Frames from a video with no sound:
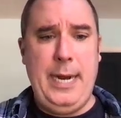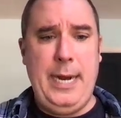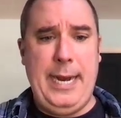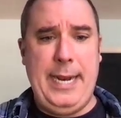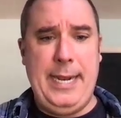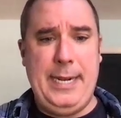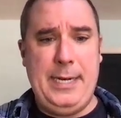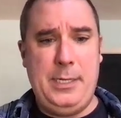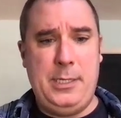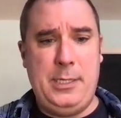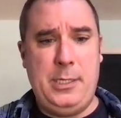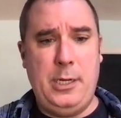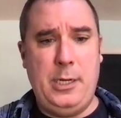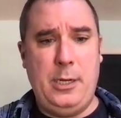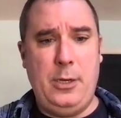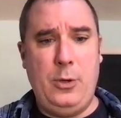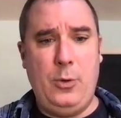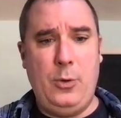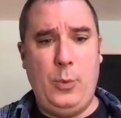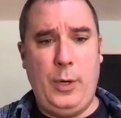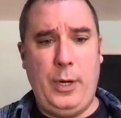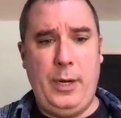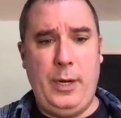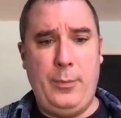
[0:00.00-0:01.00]
And so
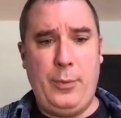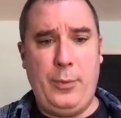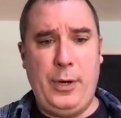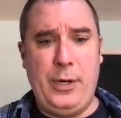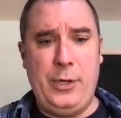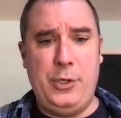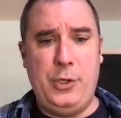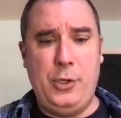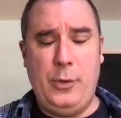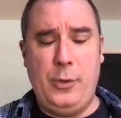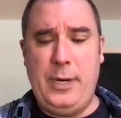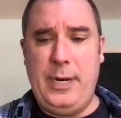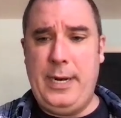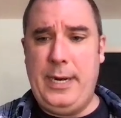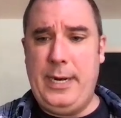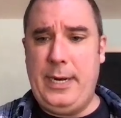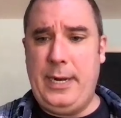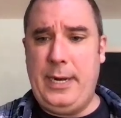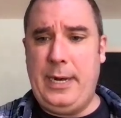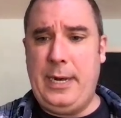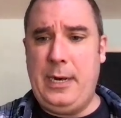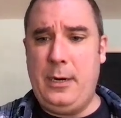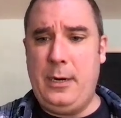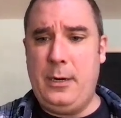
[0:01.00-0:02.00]
we're going to bring Joy in
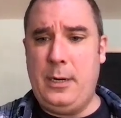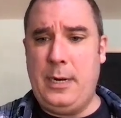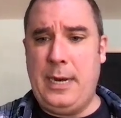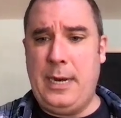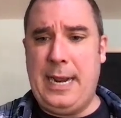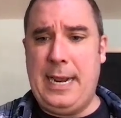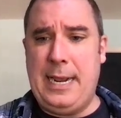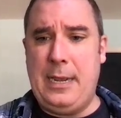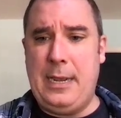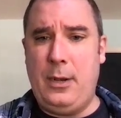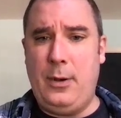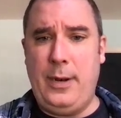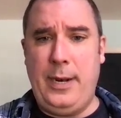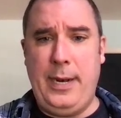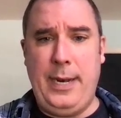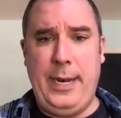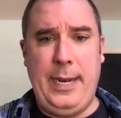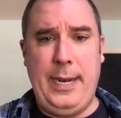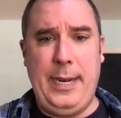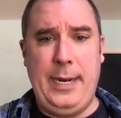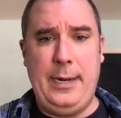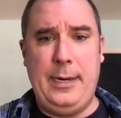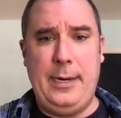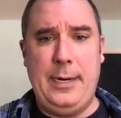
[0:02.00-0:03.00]
here now.
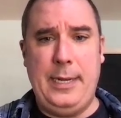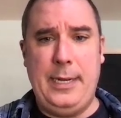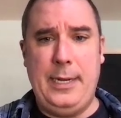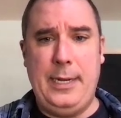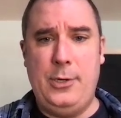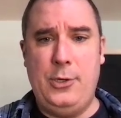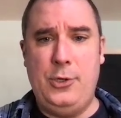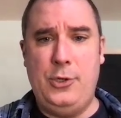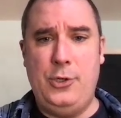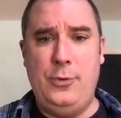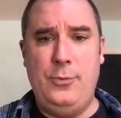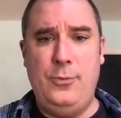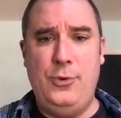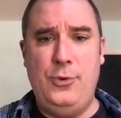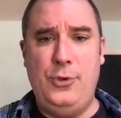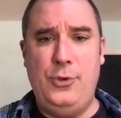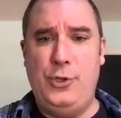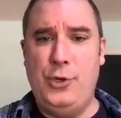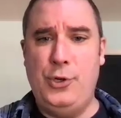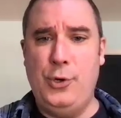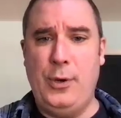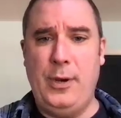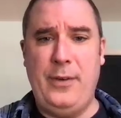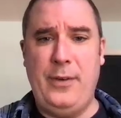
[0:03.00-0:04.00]
And uh,
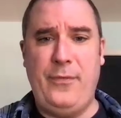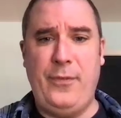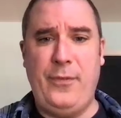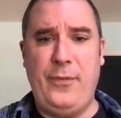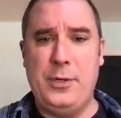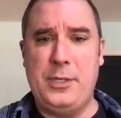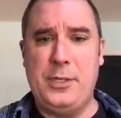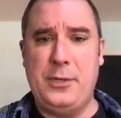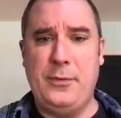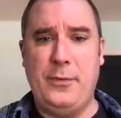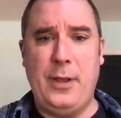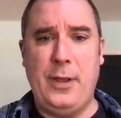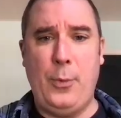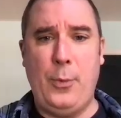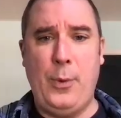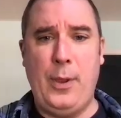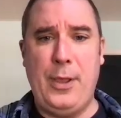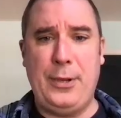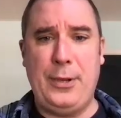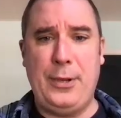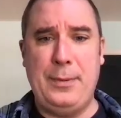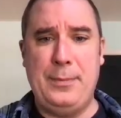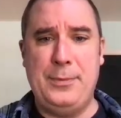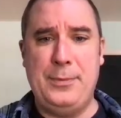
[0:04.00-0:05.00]
Joy, first of all,
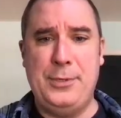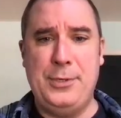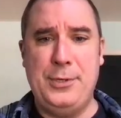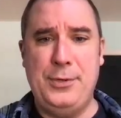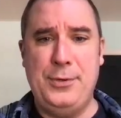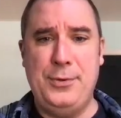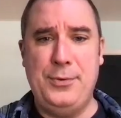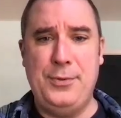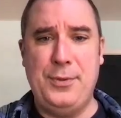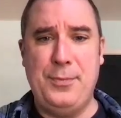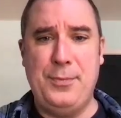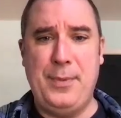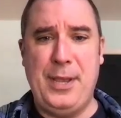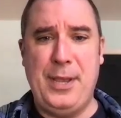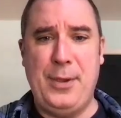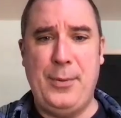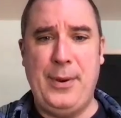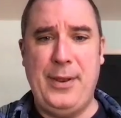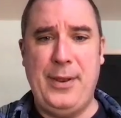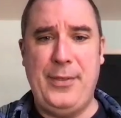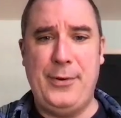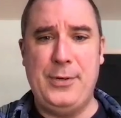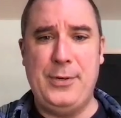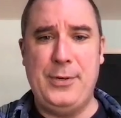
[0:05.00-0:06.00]
welcome to the
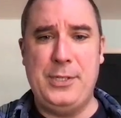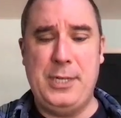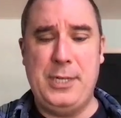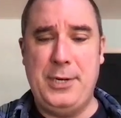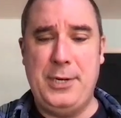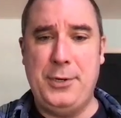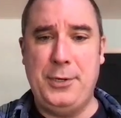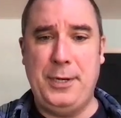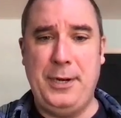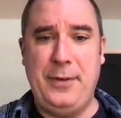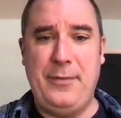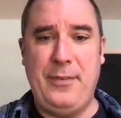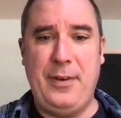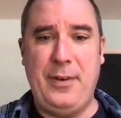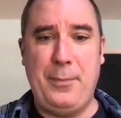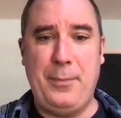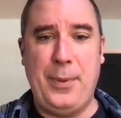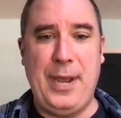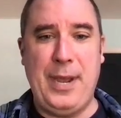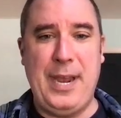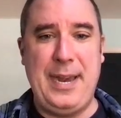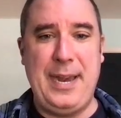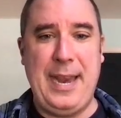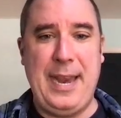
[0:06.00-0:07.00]
Bellwether Senior Living
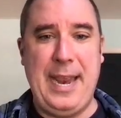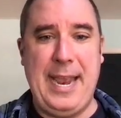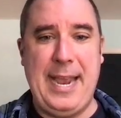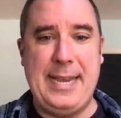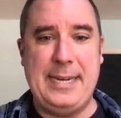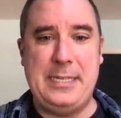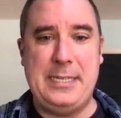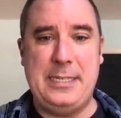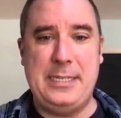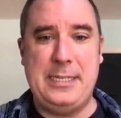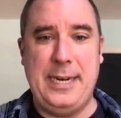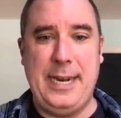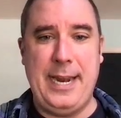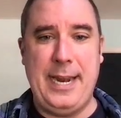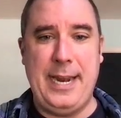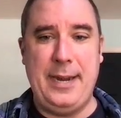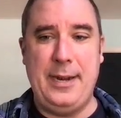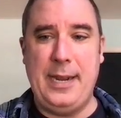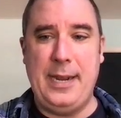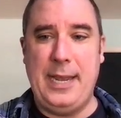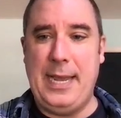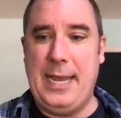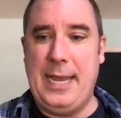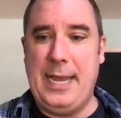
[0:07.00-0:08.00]
Podcast.
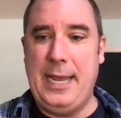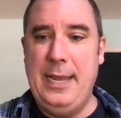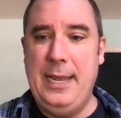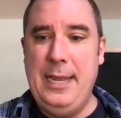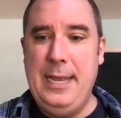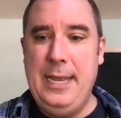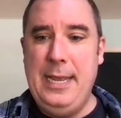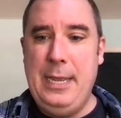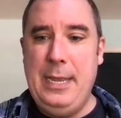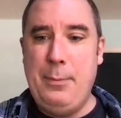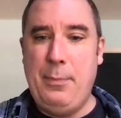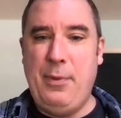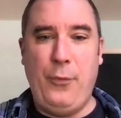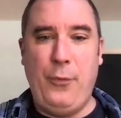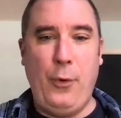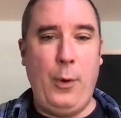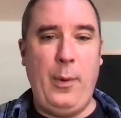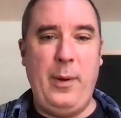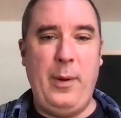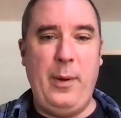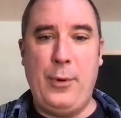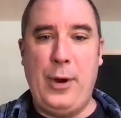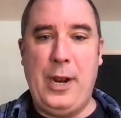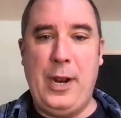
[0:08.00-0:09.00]
And uh, before
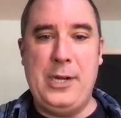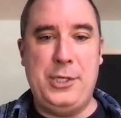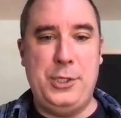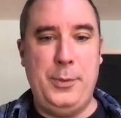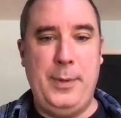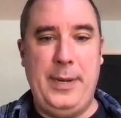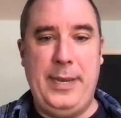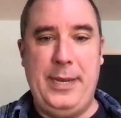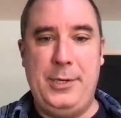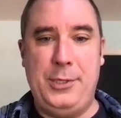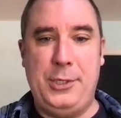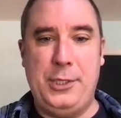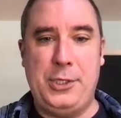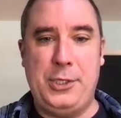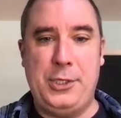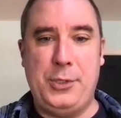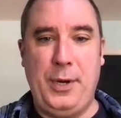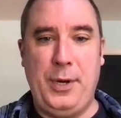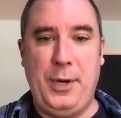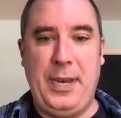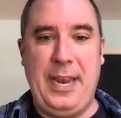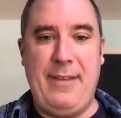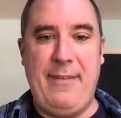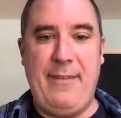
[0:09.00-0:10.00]
we brought you in, just
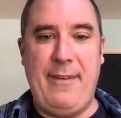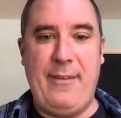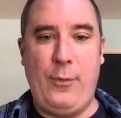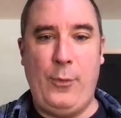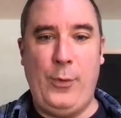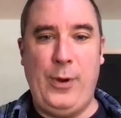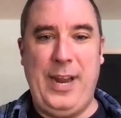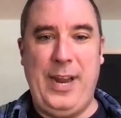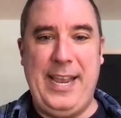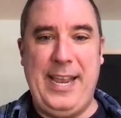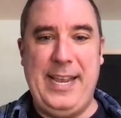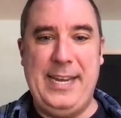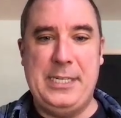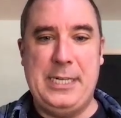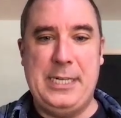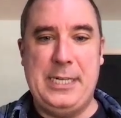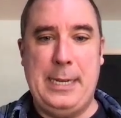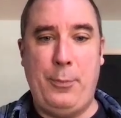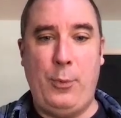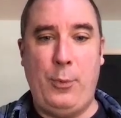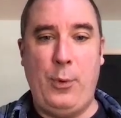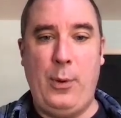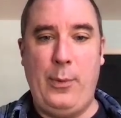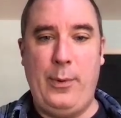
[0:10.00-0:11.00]
sort of gave everyone a heads
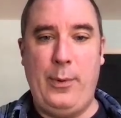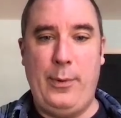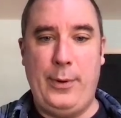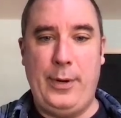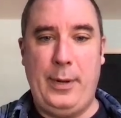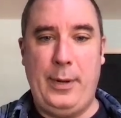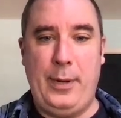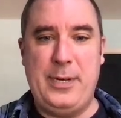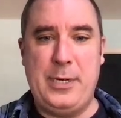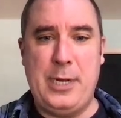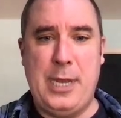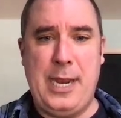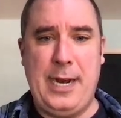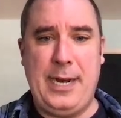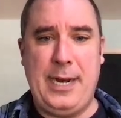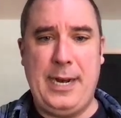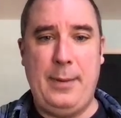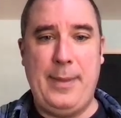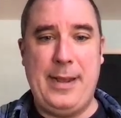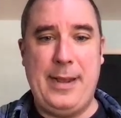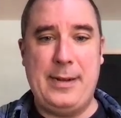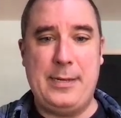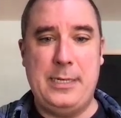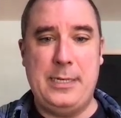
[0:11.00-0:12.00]
up what we were going to be talking
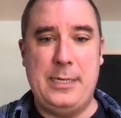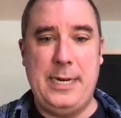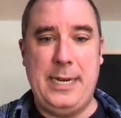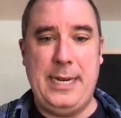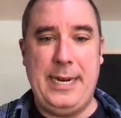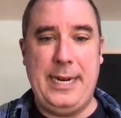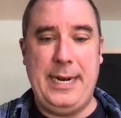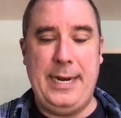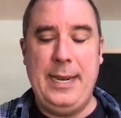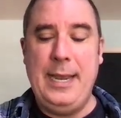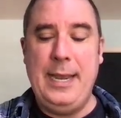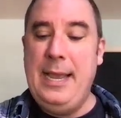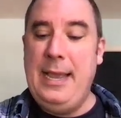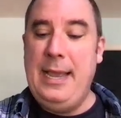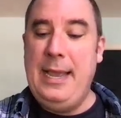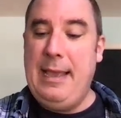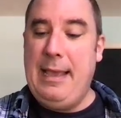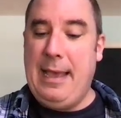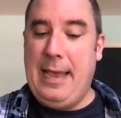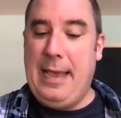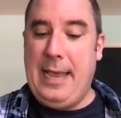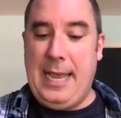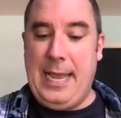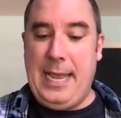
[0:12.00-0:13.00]
about today
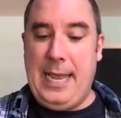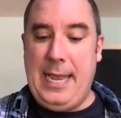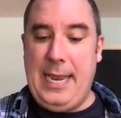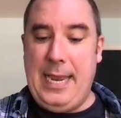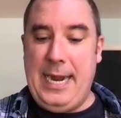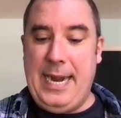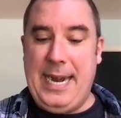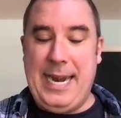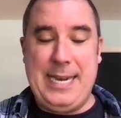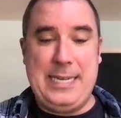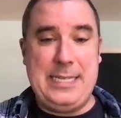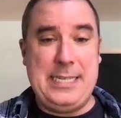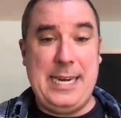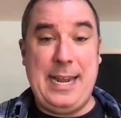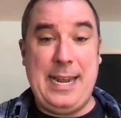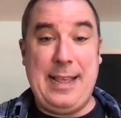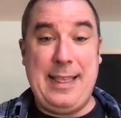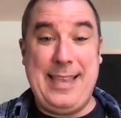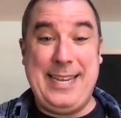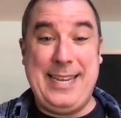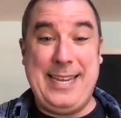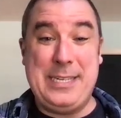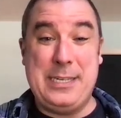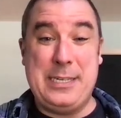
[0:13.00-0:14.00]
uh, and I said, I
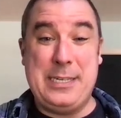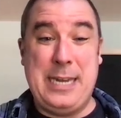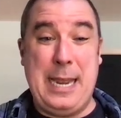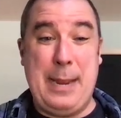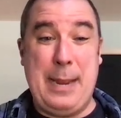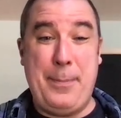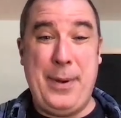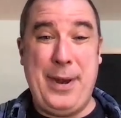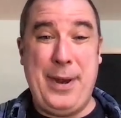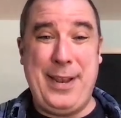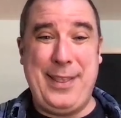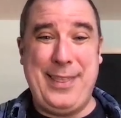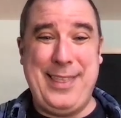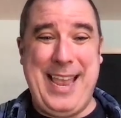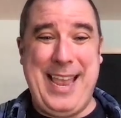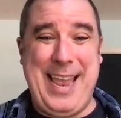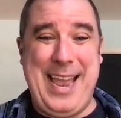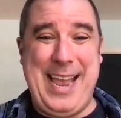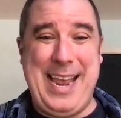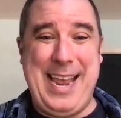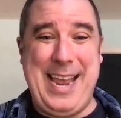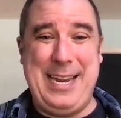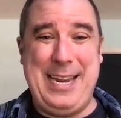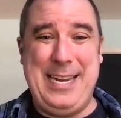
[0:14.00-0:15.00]
think it's a topic
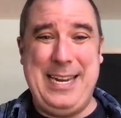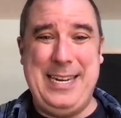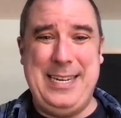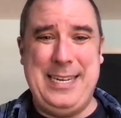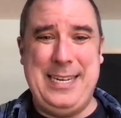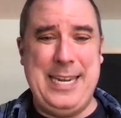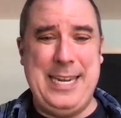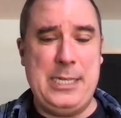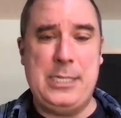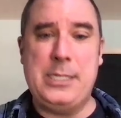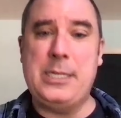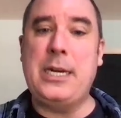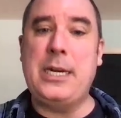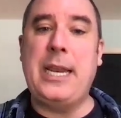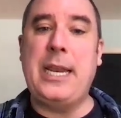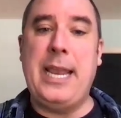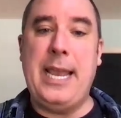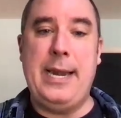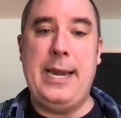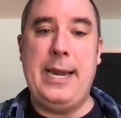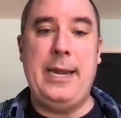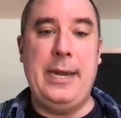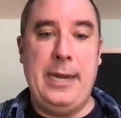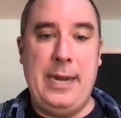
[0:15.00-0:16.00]
that it doesn't
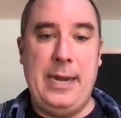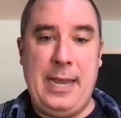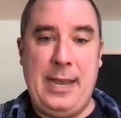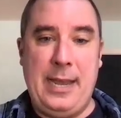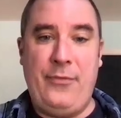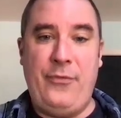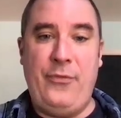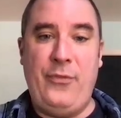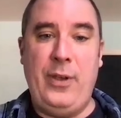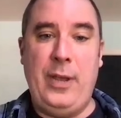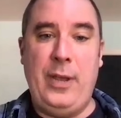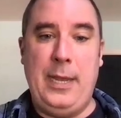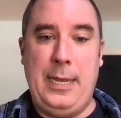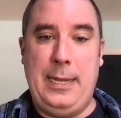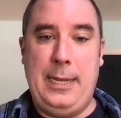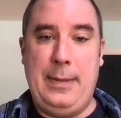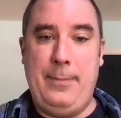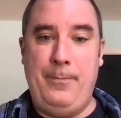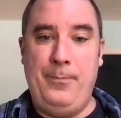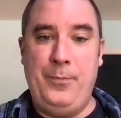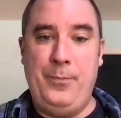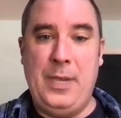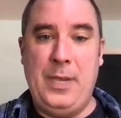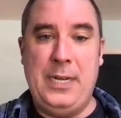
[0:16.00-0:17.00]
get enough
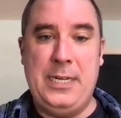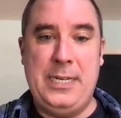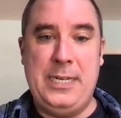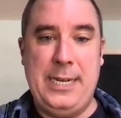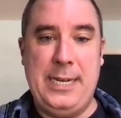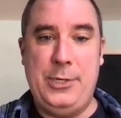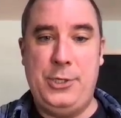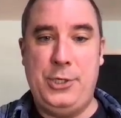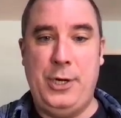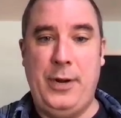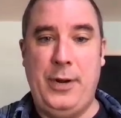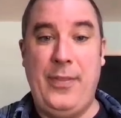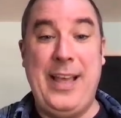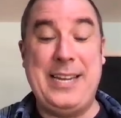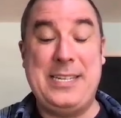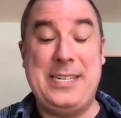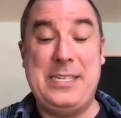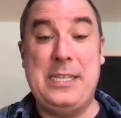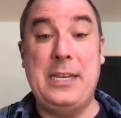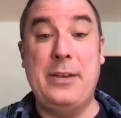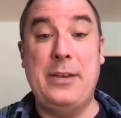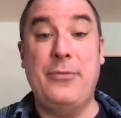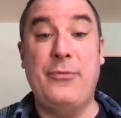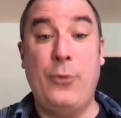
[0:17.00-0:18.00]
um, attention, and that's
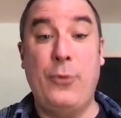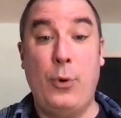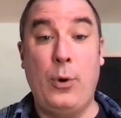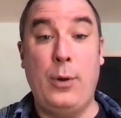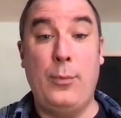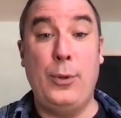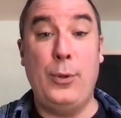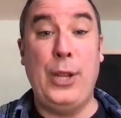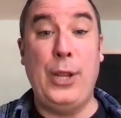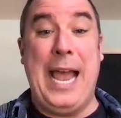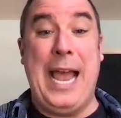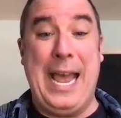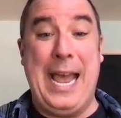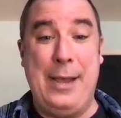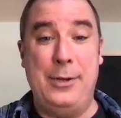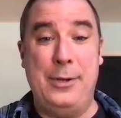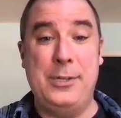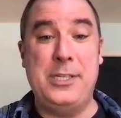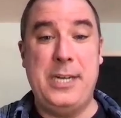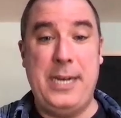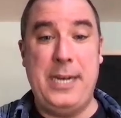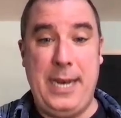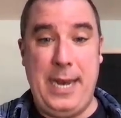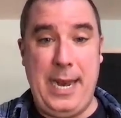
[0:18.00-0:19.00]
the affordable
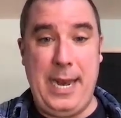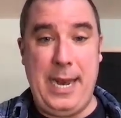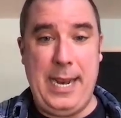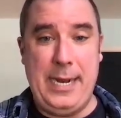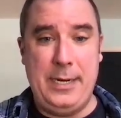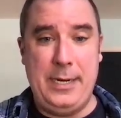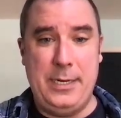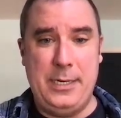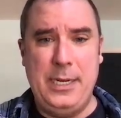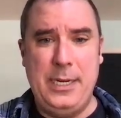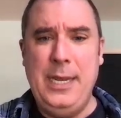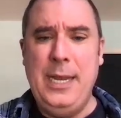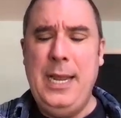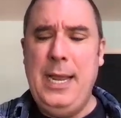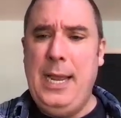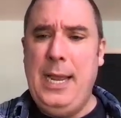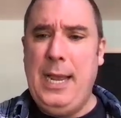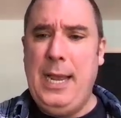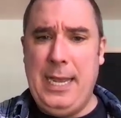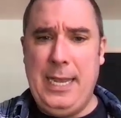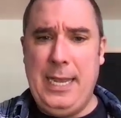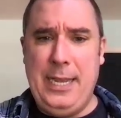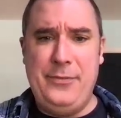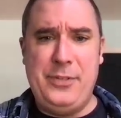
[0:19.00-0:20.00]
housing end
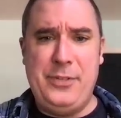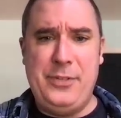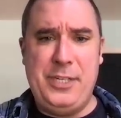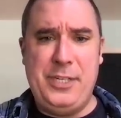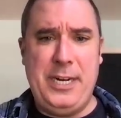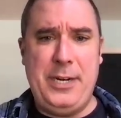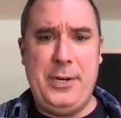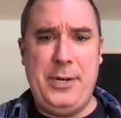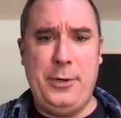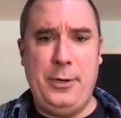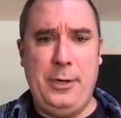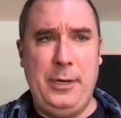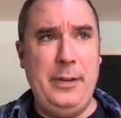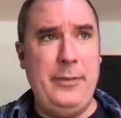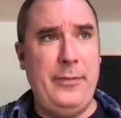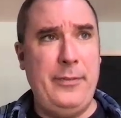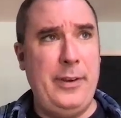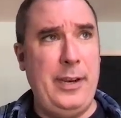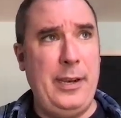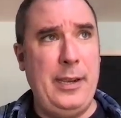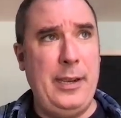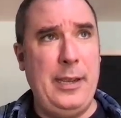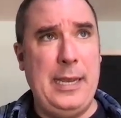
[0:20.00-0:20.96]
of senior living.